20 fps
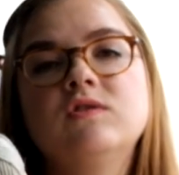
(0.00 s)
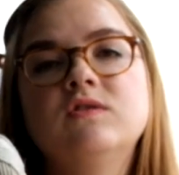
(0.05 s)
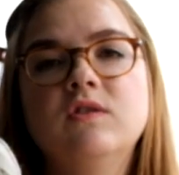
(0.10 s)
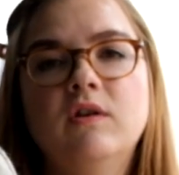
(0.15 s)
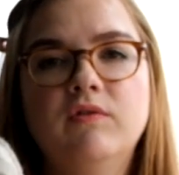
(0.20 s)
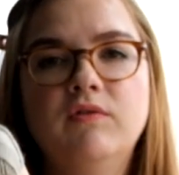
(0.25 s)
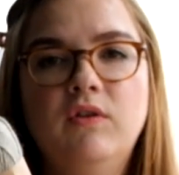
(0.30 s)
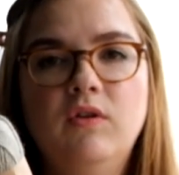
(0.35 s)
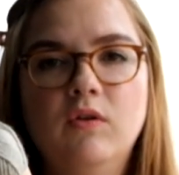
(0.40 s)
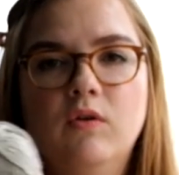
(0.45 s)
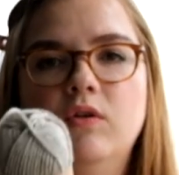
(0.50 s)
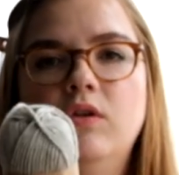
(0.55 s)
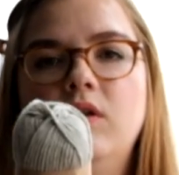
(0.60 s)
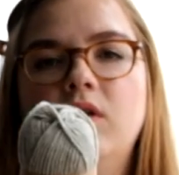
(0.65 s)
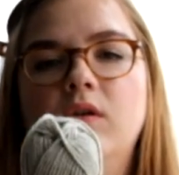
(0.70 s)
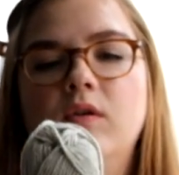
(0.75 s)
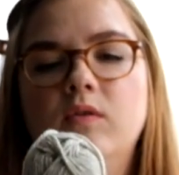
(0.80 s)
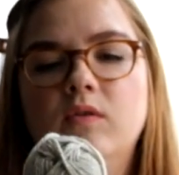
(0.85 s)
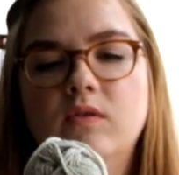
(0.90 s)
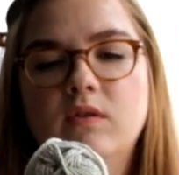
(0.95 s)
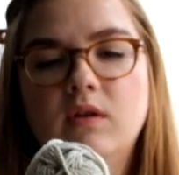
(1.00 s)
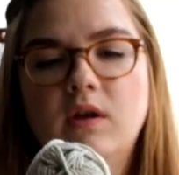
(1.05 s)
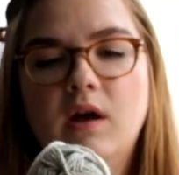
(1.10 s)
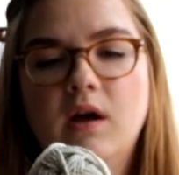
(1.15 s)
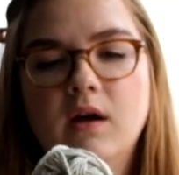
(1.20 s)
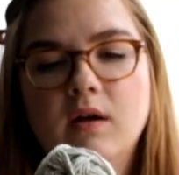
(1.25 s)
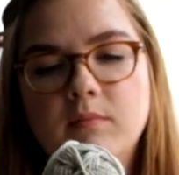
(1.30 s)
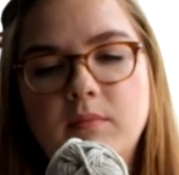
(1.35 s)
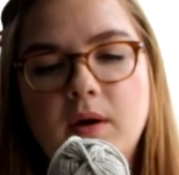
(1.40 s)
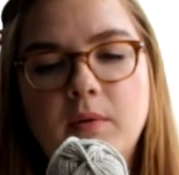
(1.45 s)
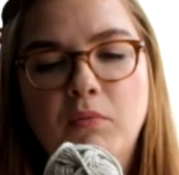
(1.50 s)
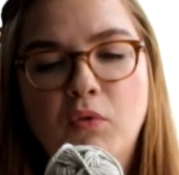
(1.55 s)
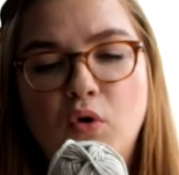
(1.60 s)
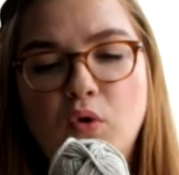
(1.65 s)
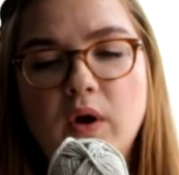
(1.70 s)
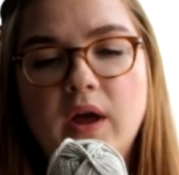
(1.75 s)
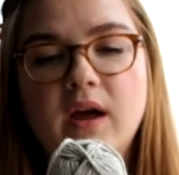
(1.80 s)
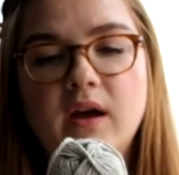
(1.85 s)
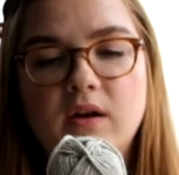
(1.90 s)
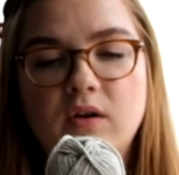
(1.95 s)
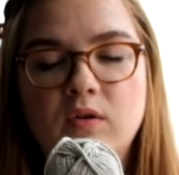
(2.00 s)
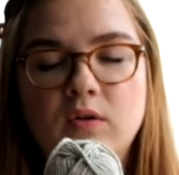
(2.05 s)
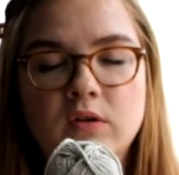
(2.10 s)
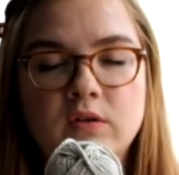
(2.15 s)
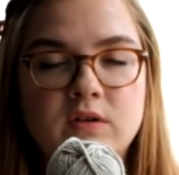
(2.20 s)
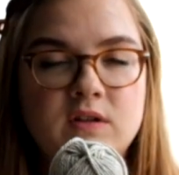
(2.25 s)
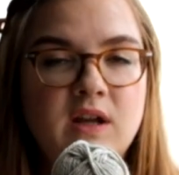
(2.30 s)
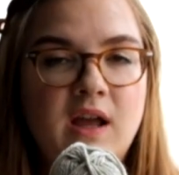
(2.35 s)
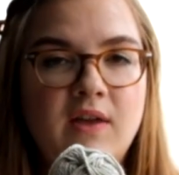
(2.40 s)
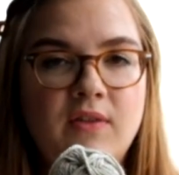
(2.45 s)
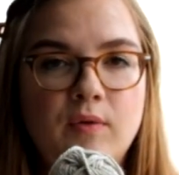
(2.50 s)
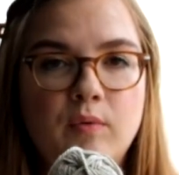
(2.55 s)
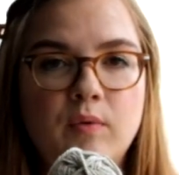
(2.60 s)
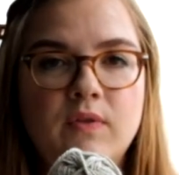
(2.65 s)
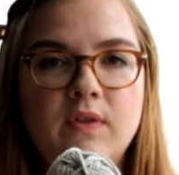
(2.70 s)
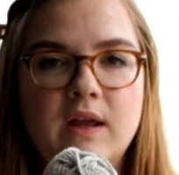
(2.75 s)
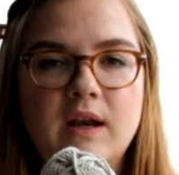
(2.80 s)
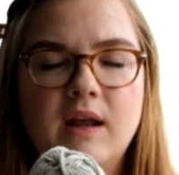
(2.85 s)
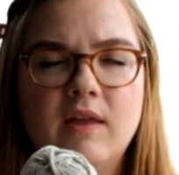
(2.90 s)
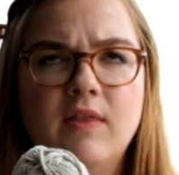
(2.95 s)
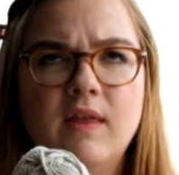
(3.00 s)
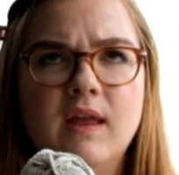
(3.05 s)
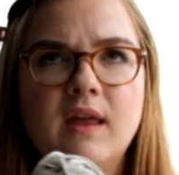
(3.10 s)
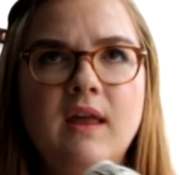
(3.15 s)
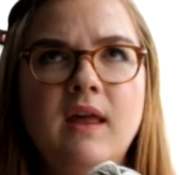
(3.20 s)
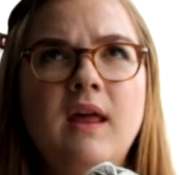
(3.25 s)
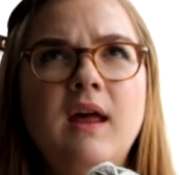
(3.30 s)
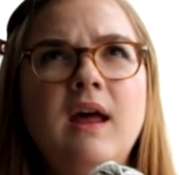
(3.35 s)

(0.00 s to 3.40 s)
soft, you could use um, a mohair and hold it together with that, I think.